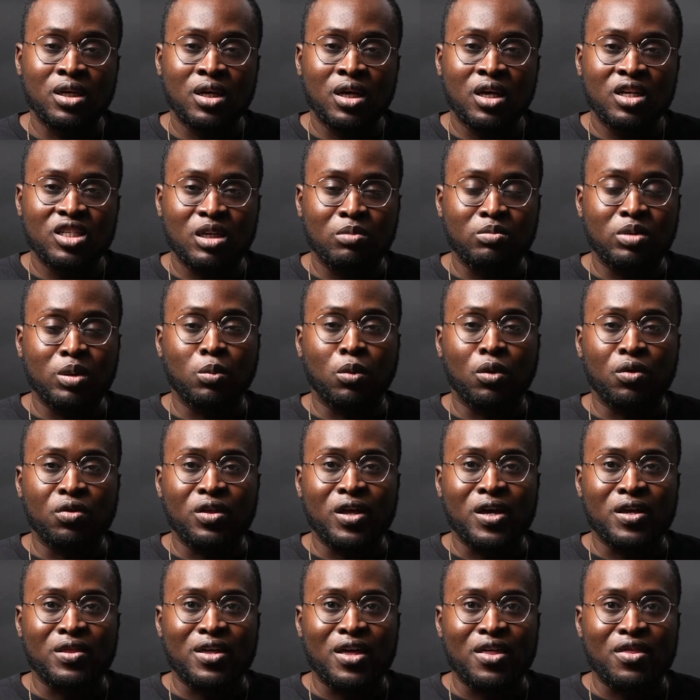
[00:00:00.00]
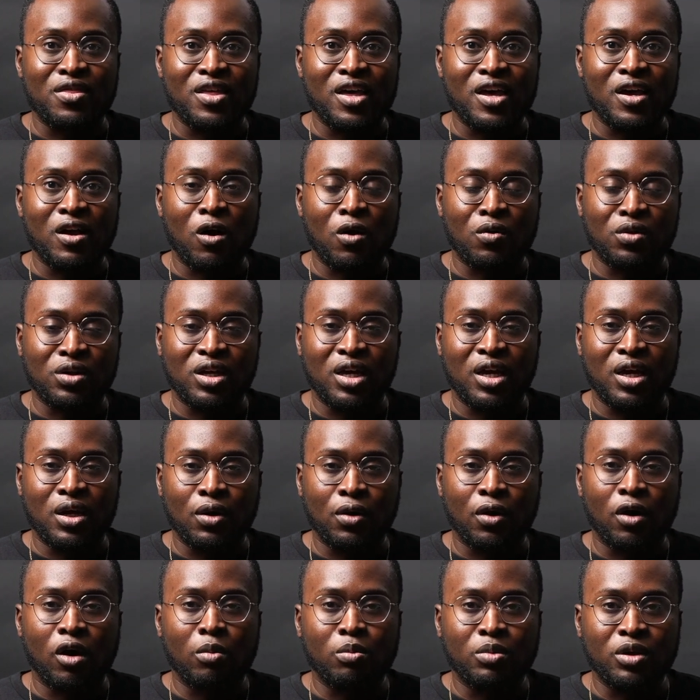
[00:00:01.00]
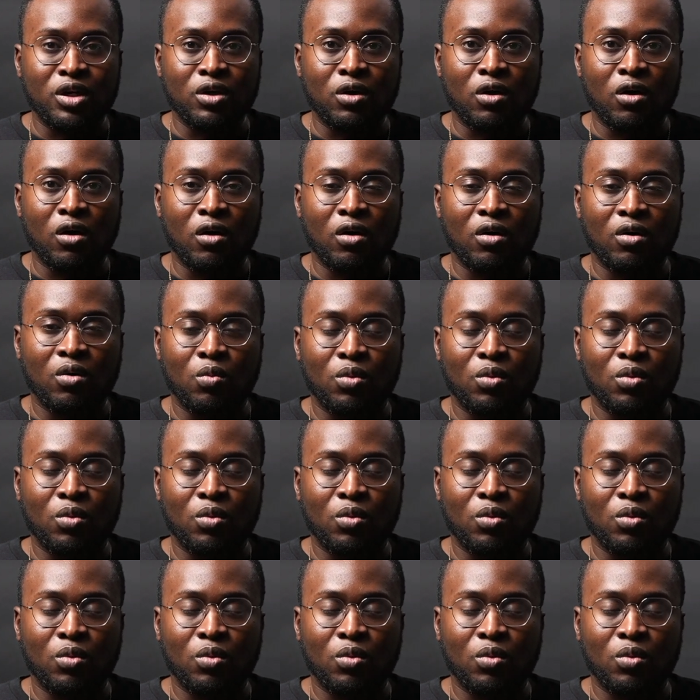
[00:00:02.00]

some people think that they are the end all be all